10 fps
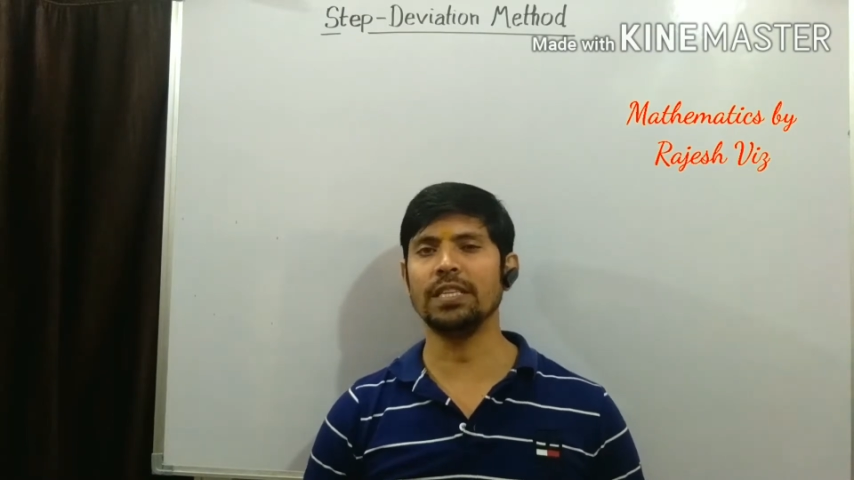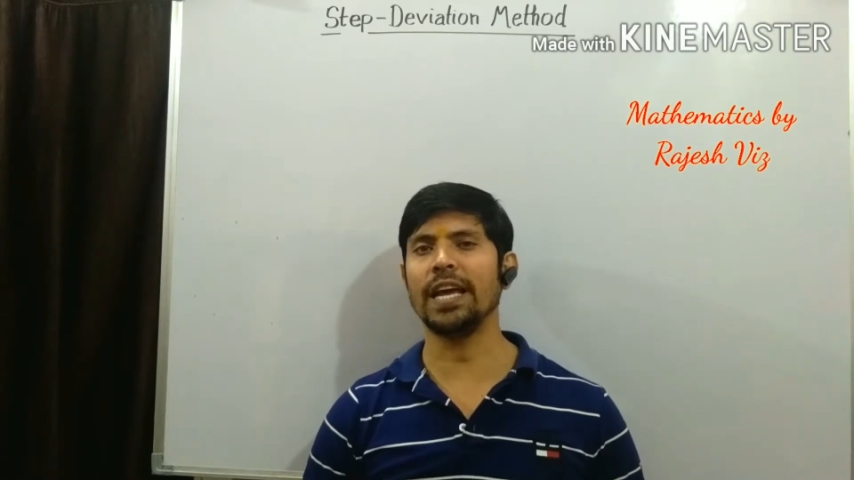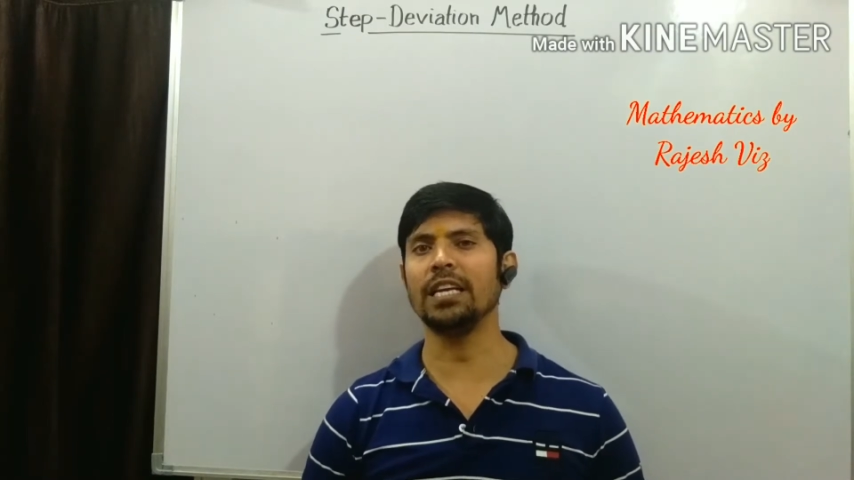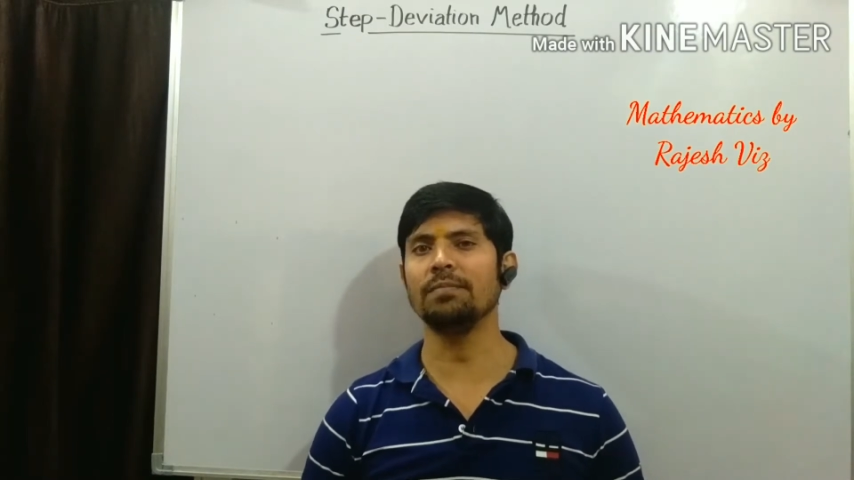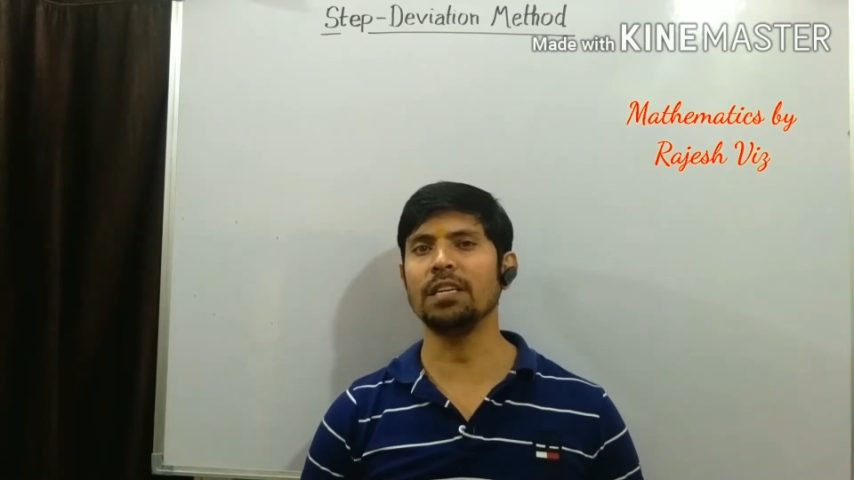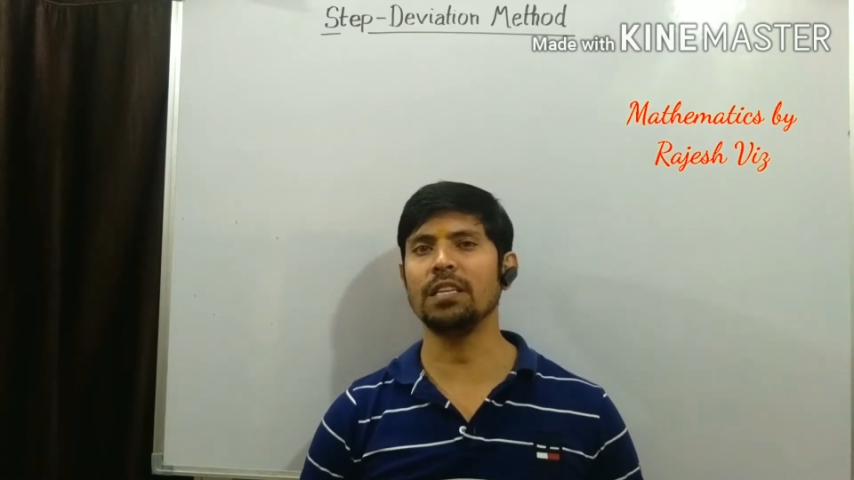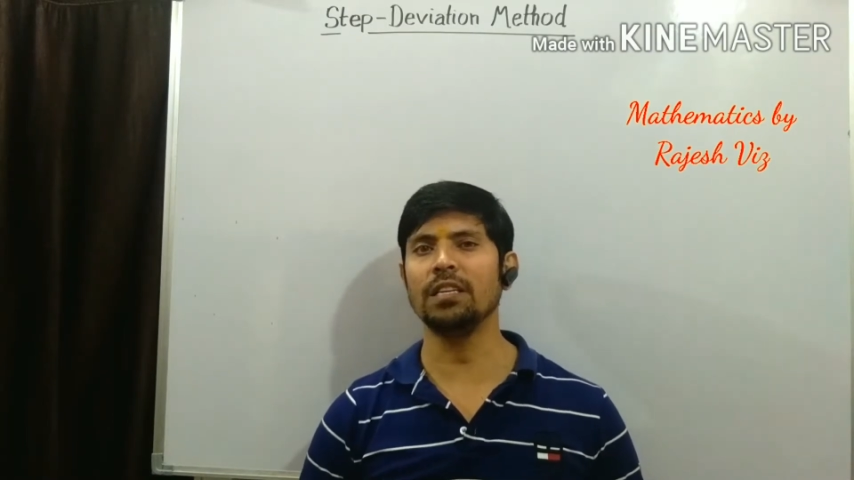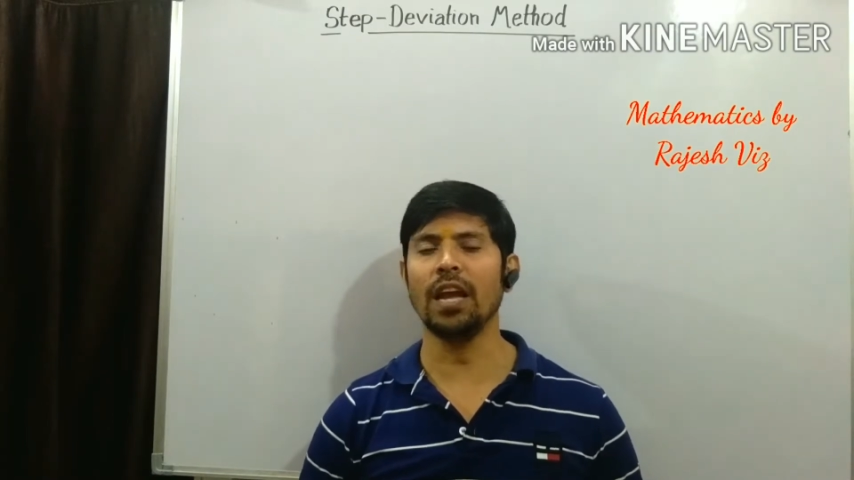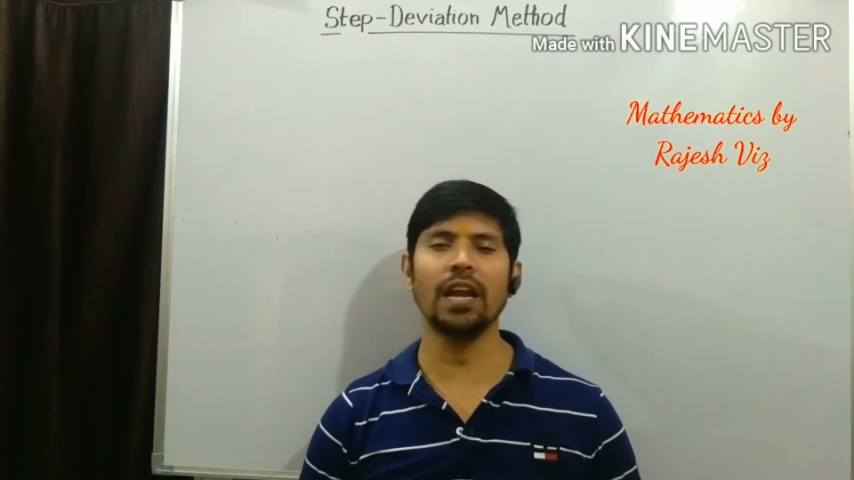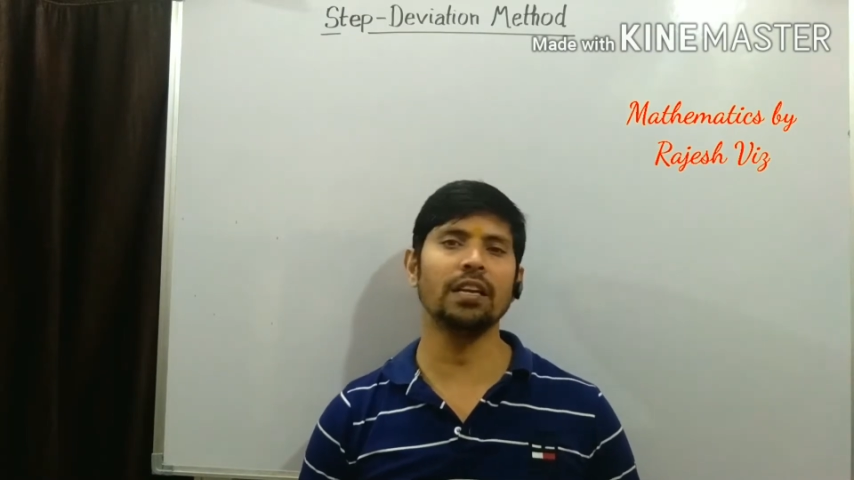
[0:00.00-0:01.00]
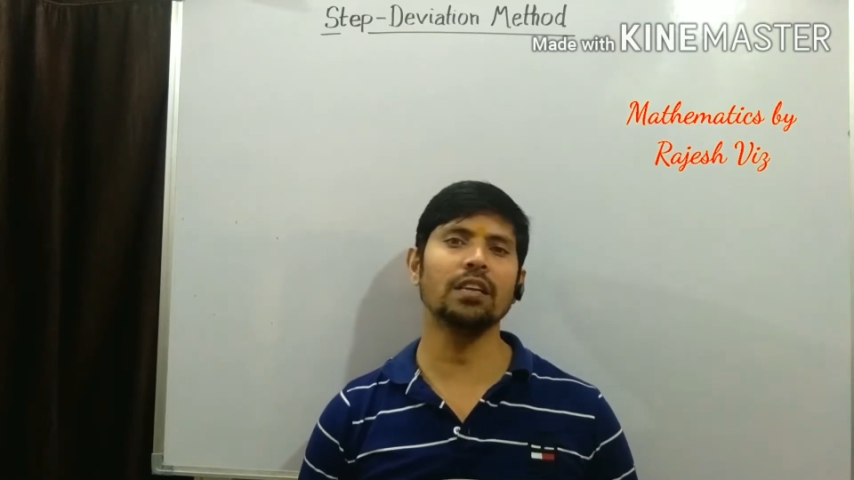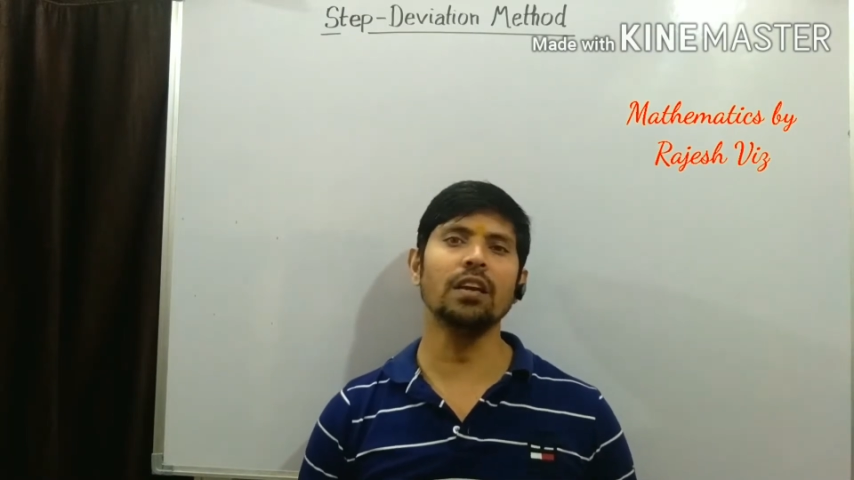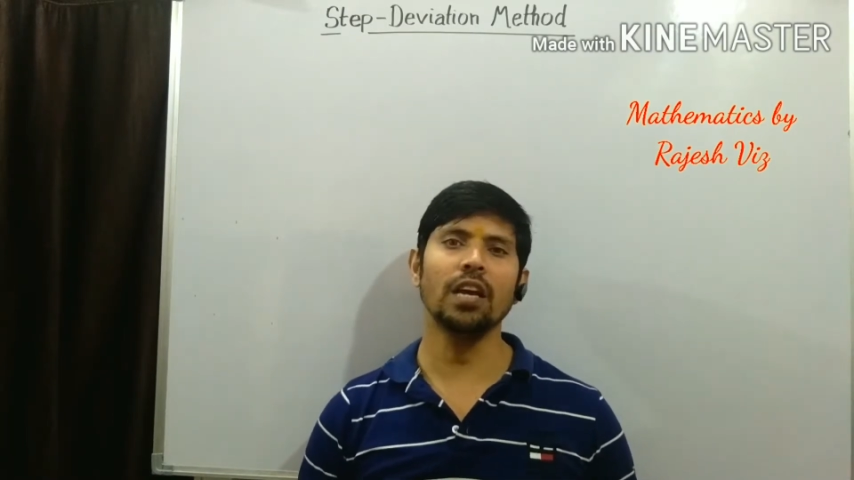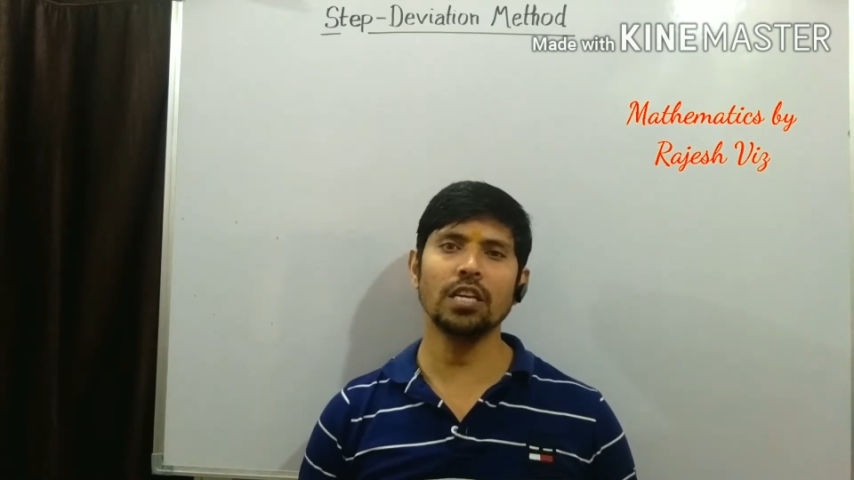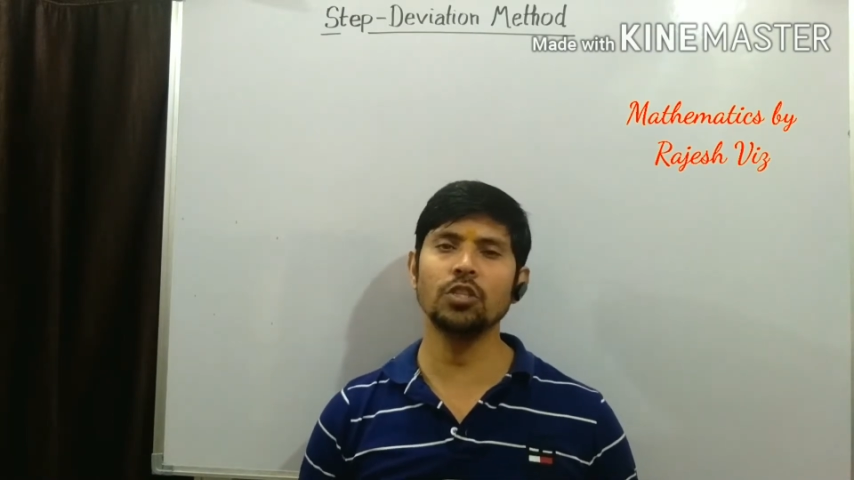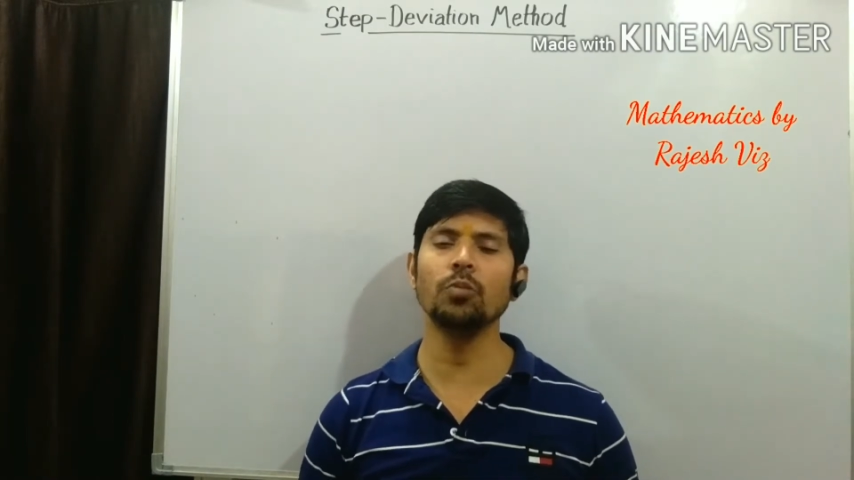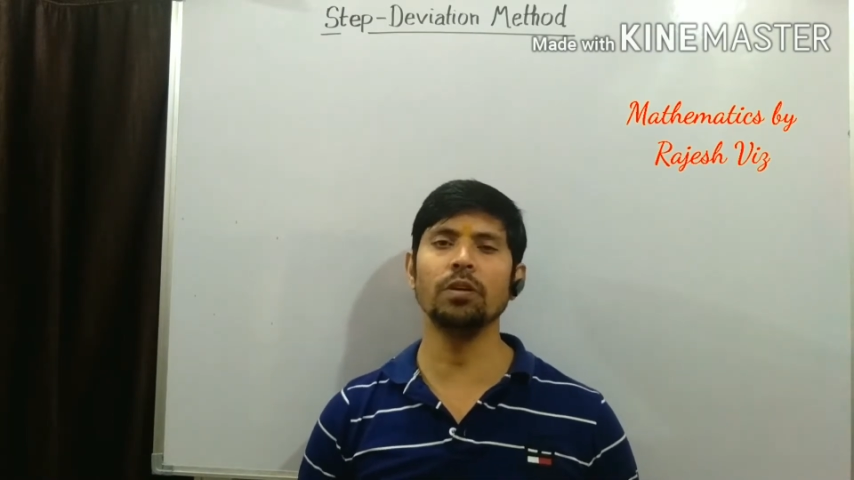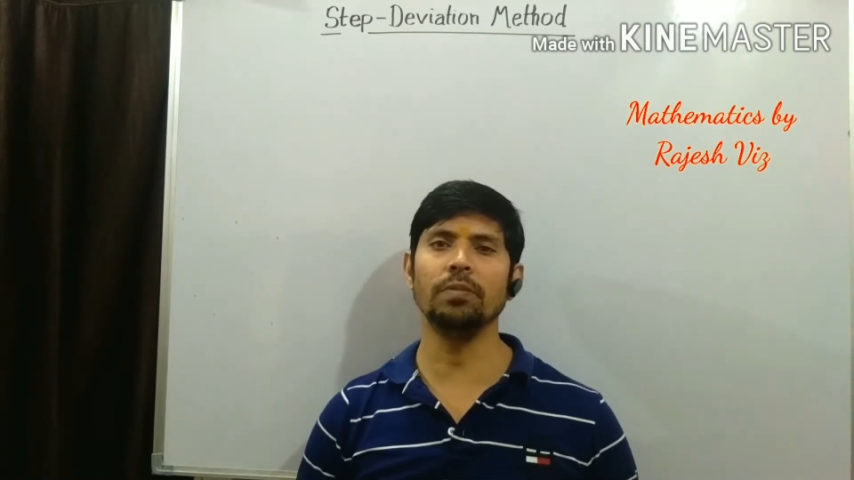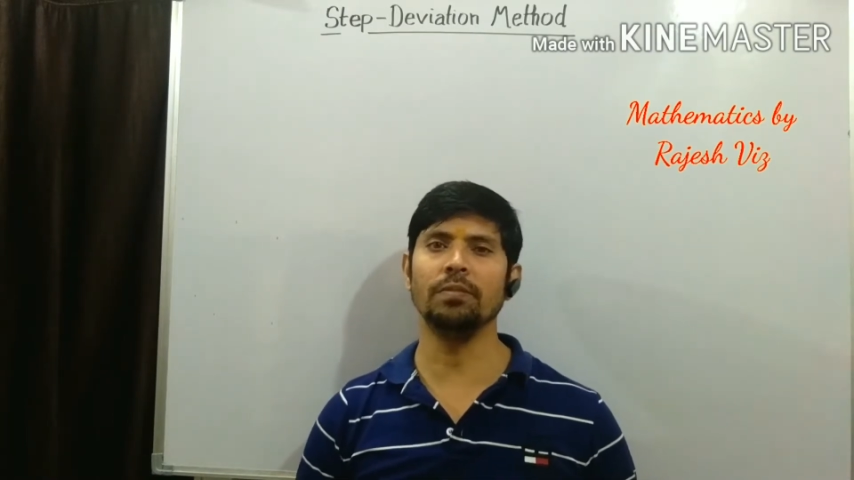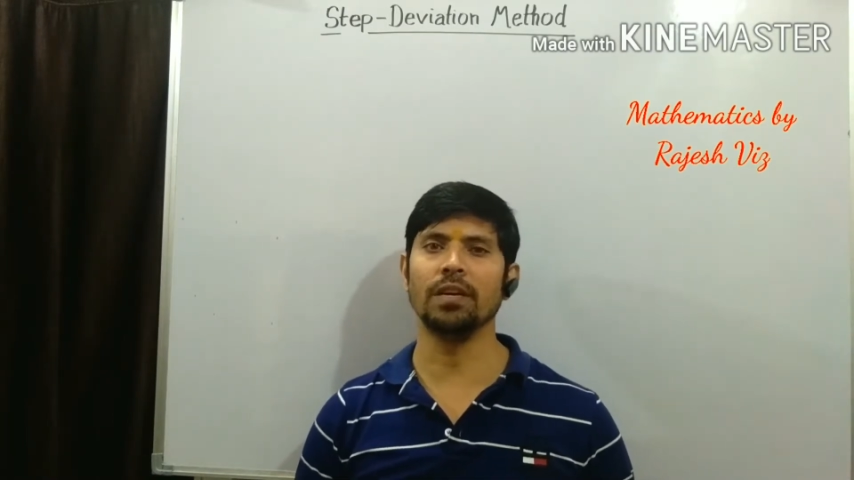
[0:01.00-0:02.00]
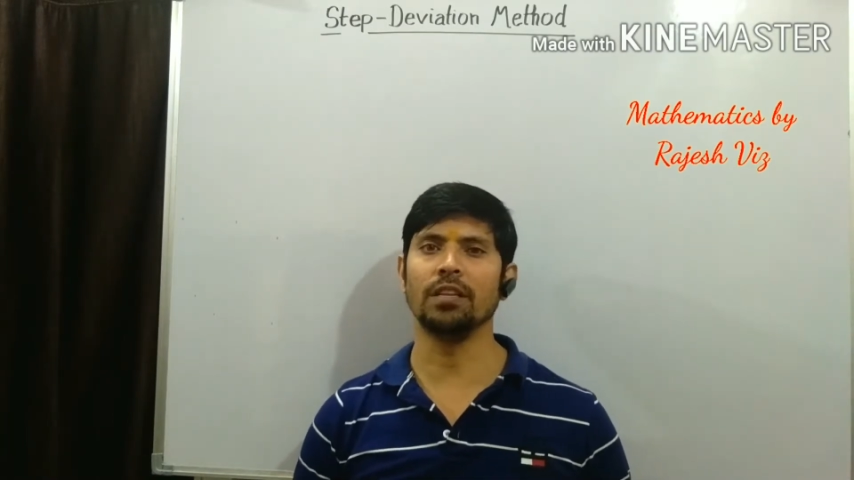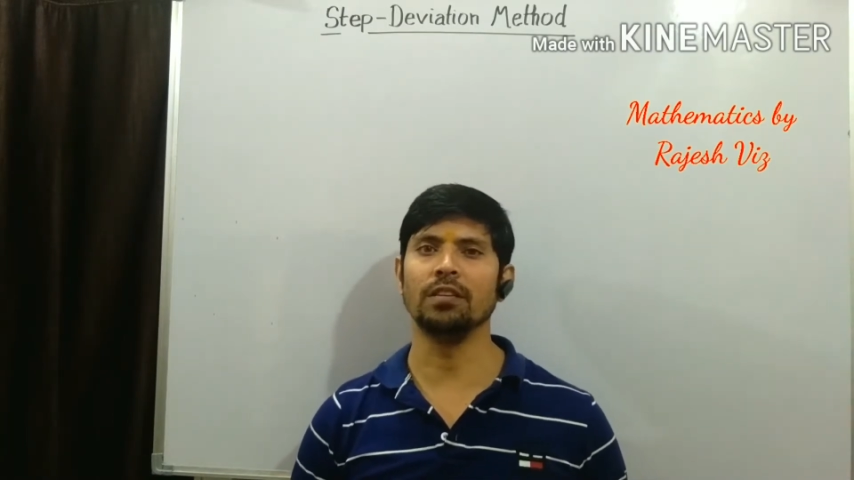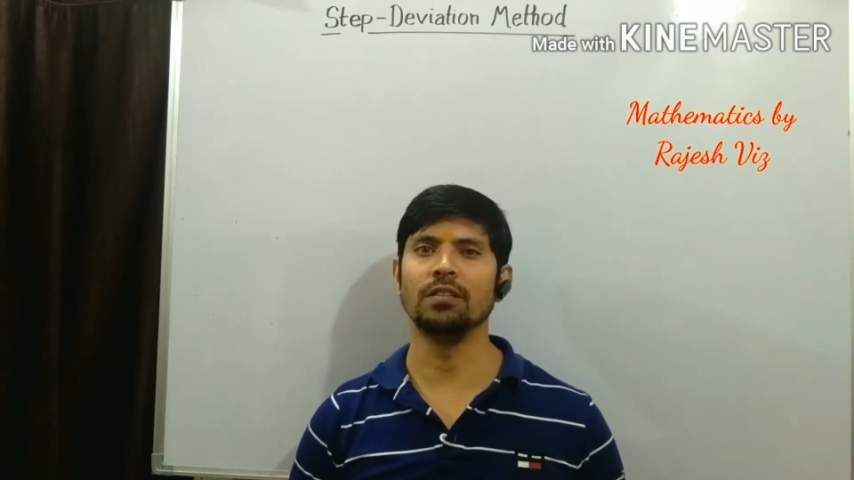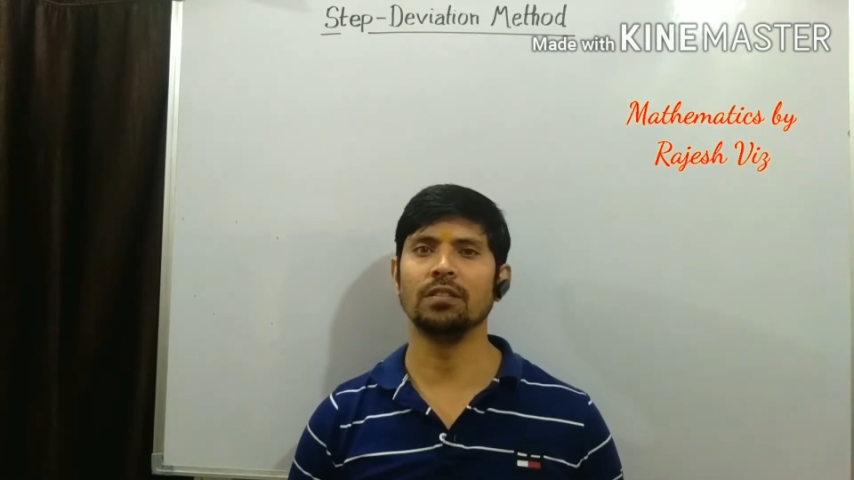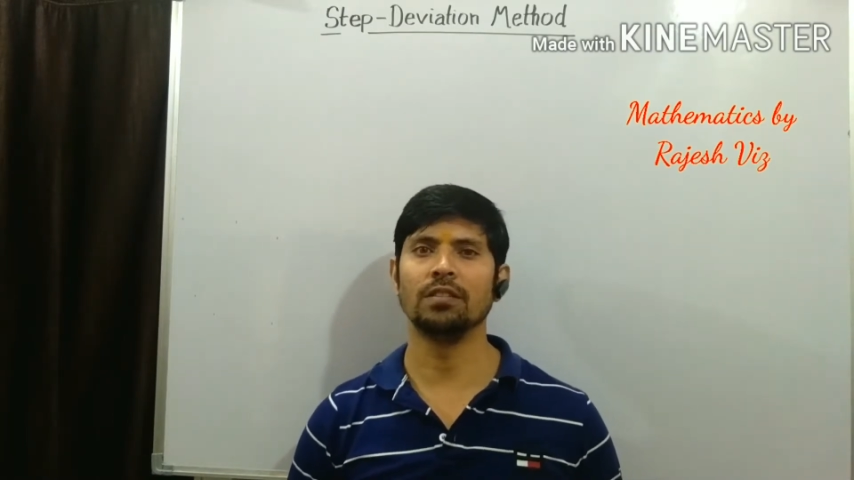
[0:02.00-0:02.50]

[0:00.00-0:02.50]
direct method and the assumed mean method.